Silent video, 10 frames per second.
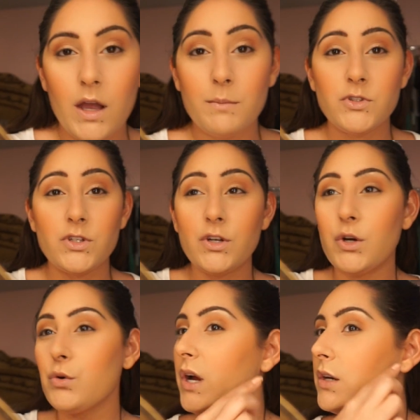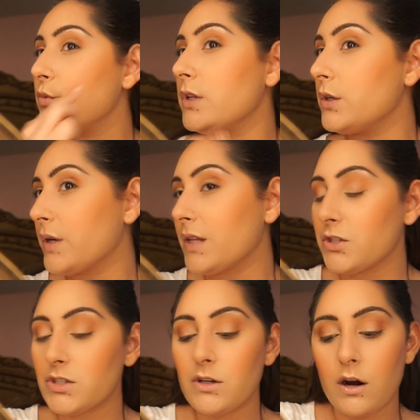I'm just going to go ahead really quickly,
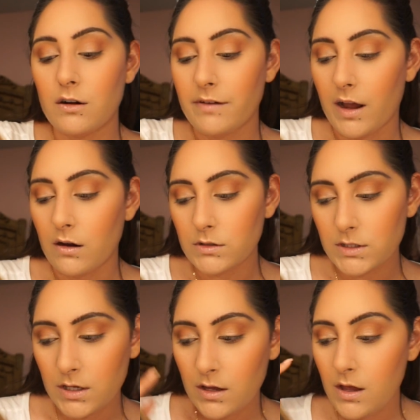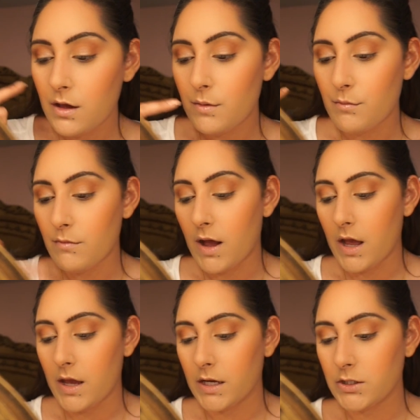just carve out
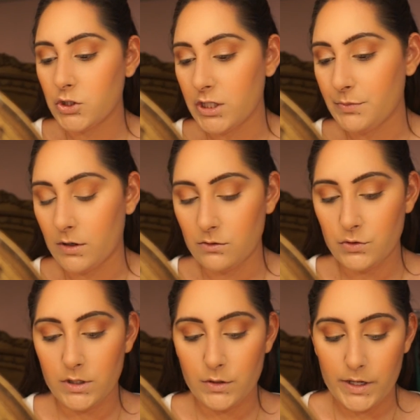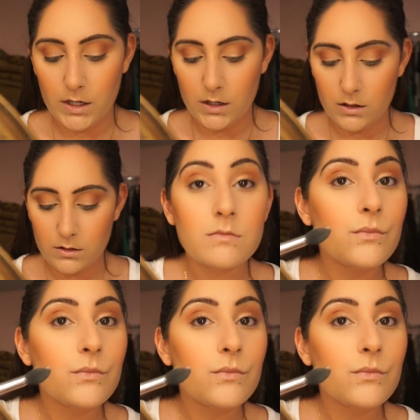my cheekbones really quick.